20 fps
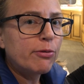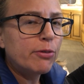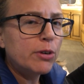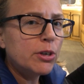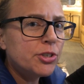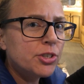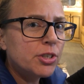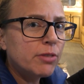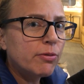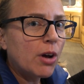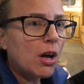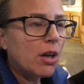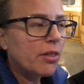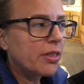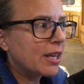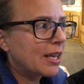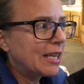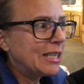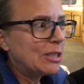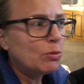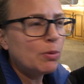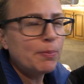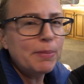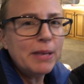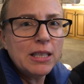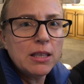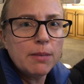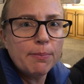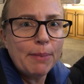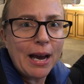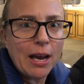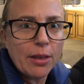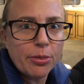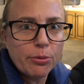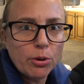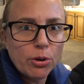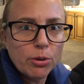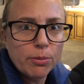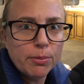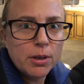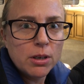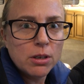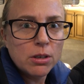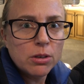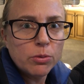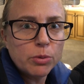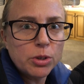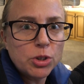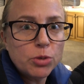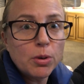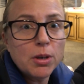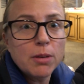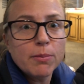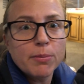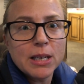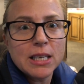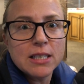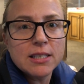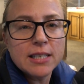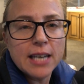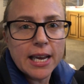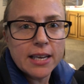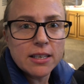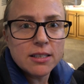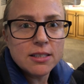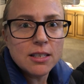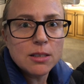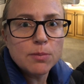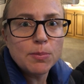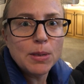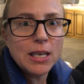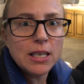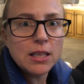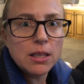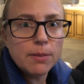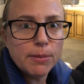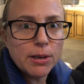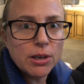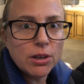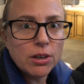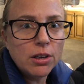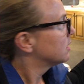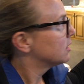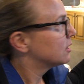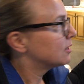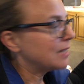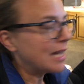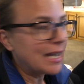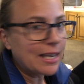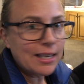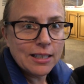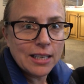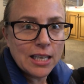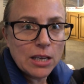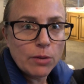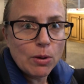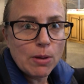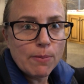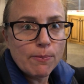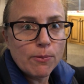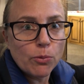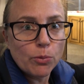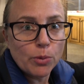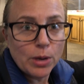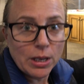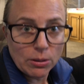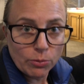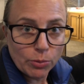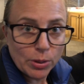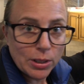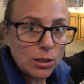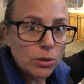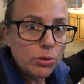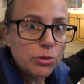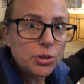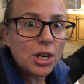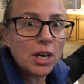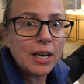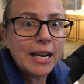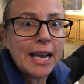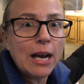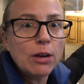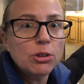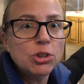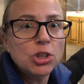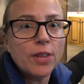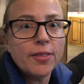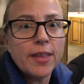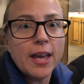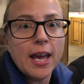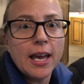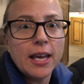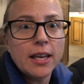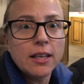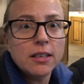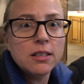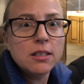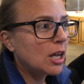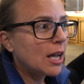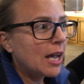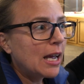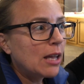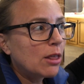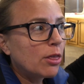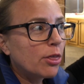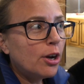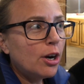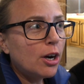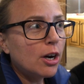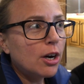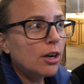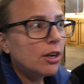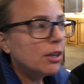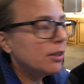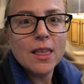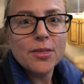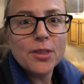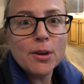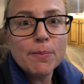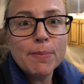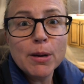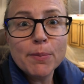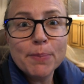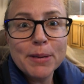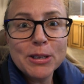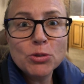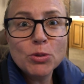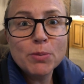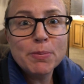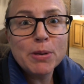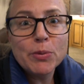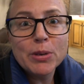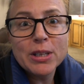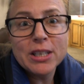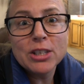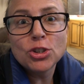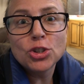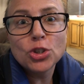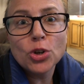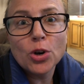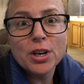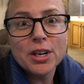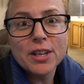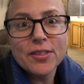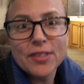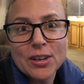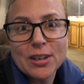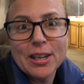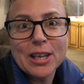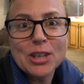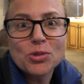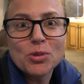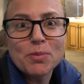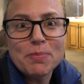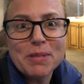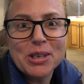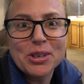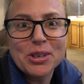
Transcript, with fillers: first of all, the kids would be in the bathroom which wouldn't be as nice as being in the middle. Secondly, we we would lose our couch on the end. And third, their bunk beds would be really short and their legs would be